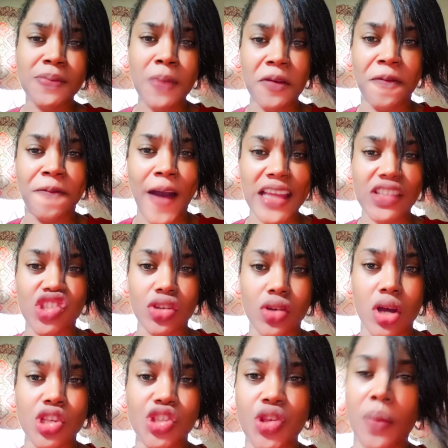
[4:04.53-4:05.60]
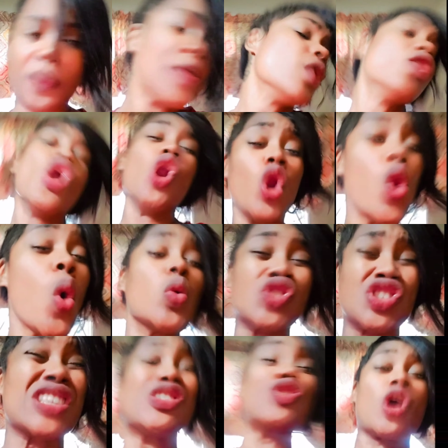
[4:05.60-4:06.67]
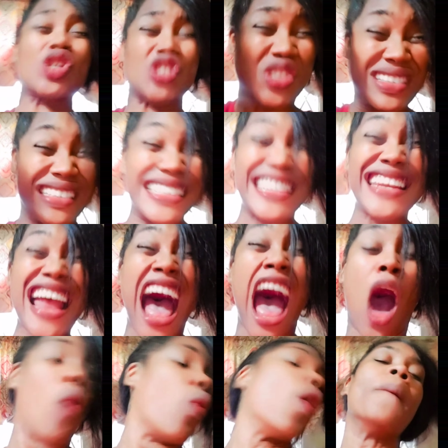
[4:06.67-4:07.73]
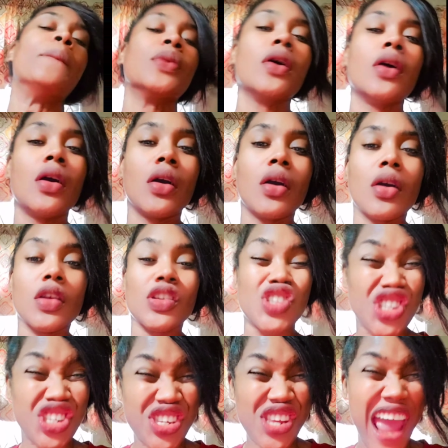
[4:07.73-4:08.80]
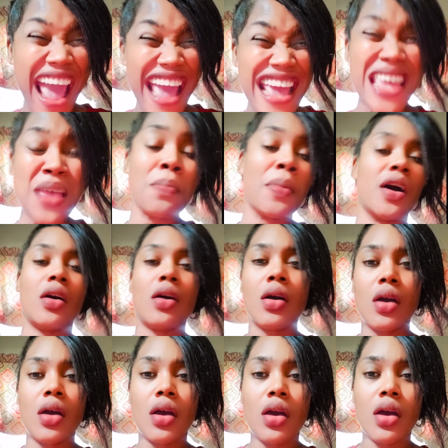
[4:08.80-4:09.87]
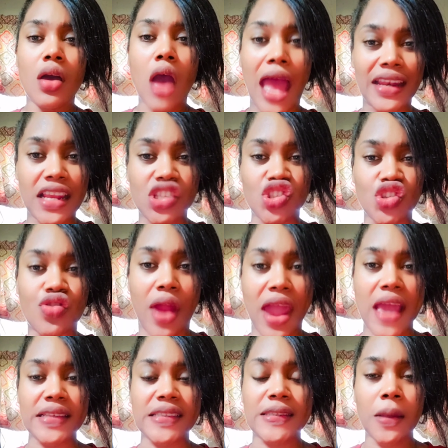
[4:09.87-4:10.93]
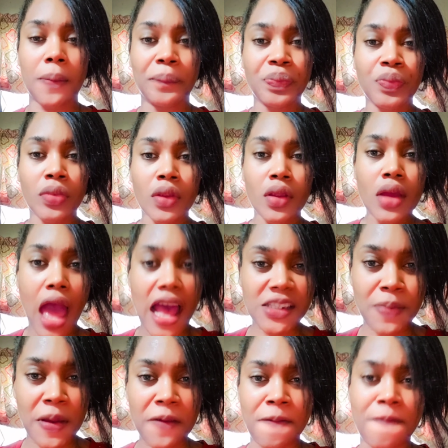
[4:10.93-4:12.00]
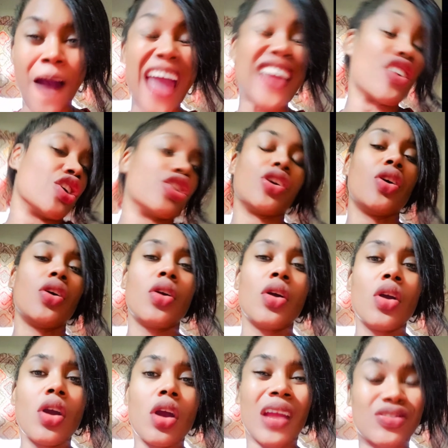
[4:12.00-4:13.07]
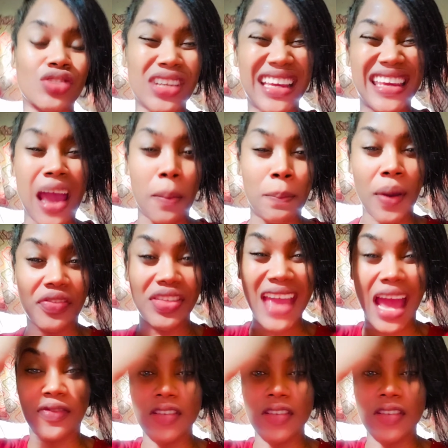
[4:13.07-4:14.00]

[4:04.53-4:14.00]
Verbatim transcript: has been fighting us loses us now shame, and disgrace has been fired into the camp of the